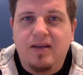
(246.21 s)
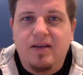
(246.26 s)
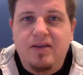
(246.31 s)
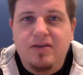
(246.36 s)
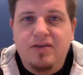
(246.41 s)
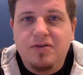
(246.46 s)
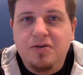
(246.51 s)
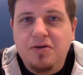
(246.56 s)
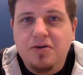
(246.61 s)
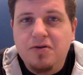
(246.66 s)

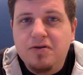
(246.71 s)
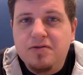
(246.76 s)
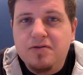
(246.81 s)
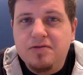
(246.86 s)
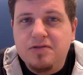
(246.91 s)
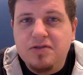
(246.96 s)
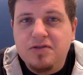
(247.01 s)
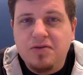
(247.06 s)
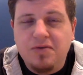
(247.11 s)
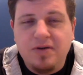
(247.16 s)
So the
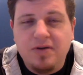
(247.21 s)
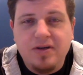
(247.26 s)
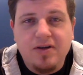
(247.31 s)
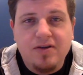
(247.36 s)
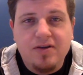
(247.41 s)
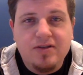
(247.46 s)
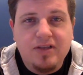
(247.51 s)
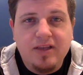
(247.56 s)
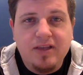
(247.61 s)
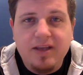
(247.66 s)
Christmas story
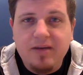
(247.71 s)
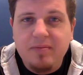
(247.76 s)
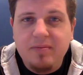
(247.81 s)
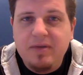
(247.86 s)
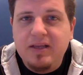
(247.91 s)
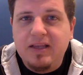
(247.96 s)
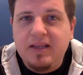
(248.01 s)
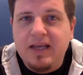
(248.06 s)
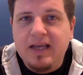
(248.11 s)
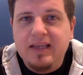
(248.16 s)
goes a little
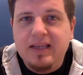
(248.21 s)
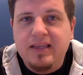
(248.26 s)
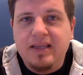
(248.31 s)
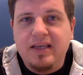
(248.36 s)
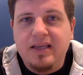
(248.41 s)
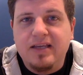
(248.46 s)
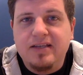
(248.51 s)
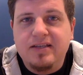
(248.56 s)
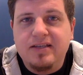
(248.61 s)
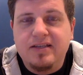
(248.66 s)
bit like
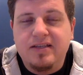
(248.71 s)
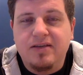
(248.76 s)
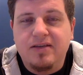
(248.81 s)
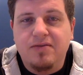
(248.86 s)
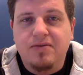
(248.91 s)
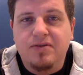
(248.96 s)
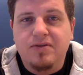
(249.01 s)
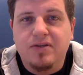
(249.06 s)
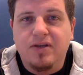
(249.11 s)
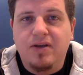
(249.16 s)
this. There
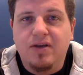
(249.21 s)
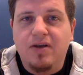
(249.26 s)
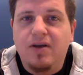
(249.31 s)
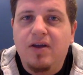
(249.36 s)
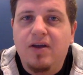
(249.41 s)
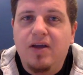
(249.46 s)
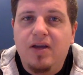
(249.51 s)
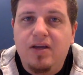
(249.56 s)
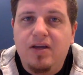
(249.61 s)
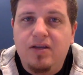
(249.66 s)
was a
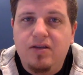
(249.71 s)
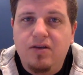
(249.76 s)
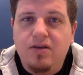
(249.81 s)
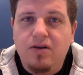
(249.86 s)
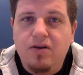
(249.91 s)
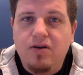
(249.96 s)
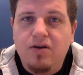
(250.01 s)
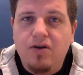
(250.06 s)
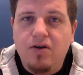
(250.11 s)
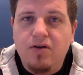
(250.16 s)

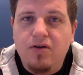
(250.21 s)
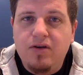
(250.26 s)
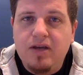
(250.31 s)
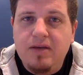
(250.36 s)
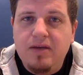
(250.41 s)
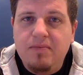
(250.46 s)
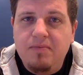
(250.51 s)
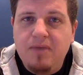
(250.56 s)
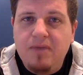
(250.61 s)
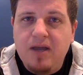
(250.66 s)
young girl
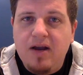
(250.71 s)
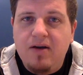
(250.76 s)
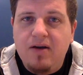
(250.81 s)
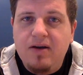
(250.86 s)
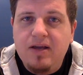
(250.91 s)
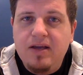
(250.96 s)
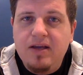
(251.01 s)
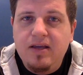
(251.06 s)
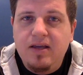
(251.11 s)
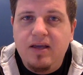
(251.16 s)
named
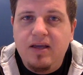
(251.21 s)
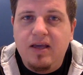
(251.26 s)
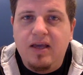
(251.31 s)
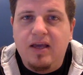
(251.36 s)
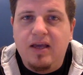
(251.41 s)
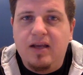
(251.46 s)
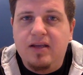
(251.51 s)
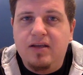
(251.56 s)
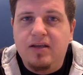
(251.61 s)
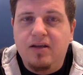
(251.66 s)
Mary
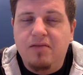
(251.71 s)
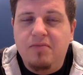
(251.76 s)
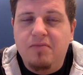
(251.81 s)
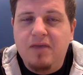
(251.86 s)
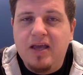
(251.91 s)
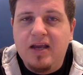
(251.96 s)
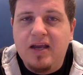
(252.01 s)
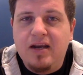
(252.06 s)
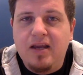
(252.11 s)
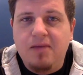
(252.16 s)
and a young
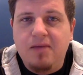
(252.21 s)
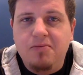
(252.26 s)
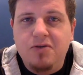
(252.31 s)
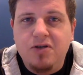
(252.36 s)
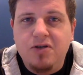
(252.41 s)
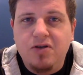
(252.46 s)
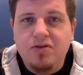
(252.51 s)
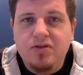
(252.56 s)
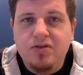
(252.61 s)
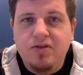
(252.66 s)
man named
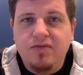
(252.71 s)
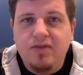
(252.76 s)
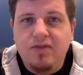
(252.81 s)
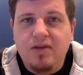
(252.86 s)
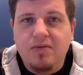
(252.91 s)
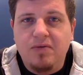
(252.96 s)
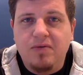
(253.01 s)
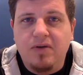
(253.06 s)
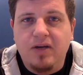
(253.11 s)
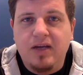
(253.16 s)
Joseph.
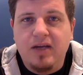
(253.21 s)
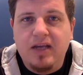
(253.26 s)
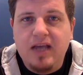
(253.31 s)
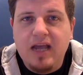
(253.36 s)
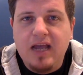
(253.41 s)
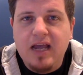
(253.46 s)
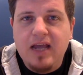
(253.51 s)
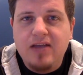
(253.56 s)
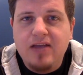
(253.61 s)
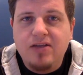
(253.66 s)
They were
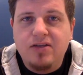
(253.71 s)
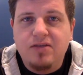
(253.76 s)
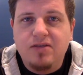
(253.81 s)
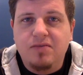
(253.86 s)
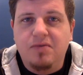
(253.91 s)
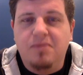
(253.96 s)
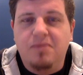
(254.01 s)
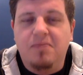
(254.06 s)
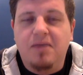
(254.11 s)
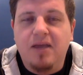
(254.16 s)
engaged to
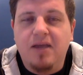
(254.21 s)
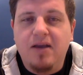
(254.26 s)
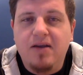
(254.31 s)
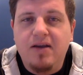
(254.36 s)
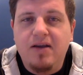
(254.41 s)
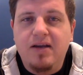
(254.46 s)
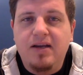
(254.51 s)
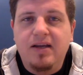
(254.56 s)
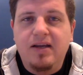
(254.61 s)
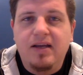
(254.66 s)
be
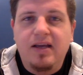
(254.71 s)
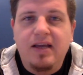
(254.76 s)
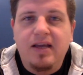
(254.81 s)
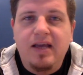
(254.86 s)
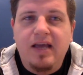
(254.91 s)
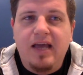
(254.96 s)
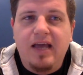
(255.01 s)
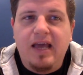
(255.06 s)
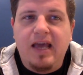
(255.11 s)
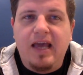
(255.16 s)
married.
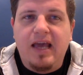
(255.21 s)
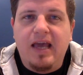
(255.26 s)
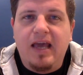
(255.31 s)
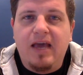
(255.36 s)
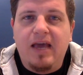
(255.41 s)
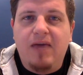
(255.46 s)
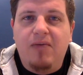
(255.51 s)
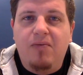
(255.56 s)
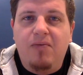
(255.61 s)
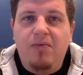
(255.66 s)

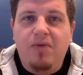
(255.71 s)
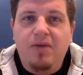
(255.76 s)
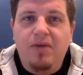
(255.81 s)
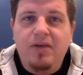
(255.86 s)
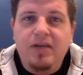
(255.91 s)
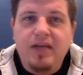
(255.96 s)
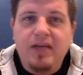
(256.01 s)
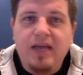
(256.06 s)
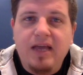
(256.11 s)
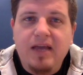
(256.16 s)
And
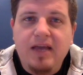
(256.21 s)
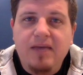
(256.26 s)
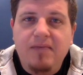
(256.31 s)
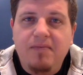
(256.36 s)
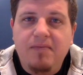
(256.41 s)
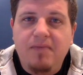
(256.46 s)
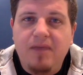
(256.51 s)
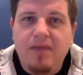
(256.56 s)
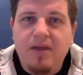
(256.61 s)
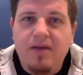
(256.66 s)
one day,
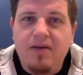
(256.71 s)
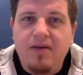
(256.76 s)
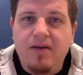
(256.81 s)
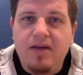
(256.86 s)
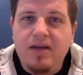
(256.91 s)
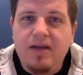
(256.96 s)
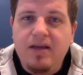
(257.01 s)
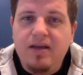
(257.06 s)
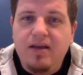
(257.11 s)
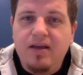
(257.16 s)

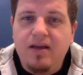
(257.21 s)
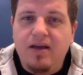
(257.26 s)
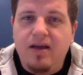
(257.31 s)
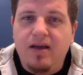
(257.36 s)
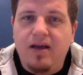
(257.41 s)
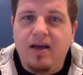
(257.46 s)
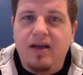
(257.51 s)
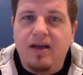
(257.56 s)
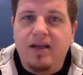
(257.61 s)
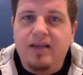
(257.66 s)
Mary
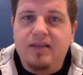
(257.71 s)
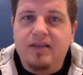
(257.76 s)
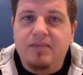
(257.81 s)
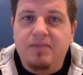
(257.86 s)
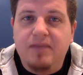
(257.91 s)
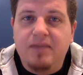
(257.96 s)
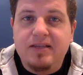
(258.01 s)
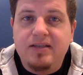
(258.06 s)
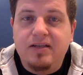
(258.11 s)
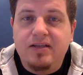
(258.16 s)
uh, gets a
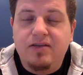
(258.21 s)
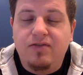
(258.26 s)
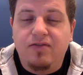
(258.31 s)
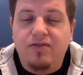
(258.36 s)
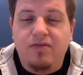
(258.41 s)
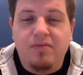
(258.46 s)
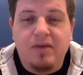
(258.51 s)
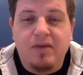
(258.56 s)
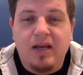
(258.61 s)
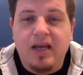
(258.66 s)
message
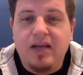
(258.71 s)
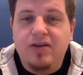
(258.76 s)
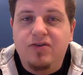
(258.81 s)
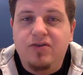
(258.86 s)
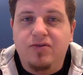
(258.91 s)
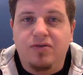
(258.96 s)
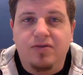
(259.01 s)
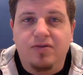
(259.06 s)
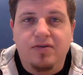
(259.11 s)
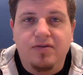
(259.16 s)
from an
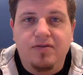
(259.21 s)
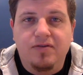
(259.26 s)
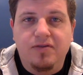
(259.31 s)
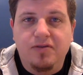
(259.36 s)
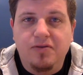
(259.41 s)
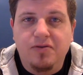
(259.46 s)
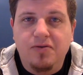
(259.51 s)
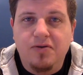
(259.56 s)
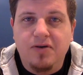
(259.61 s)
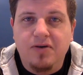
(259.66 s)
angel of the
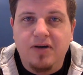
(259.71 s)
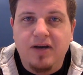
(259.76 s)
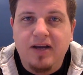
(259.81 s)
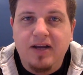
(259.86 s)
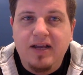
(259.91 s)
Lord.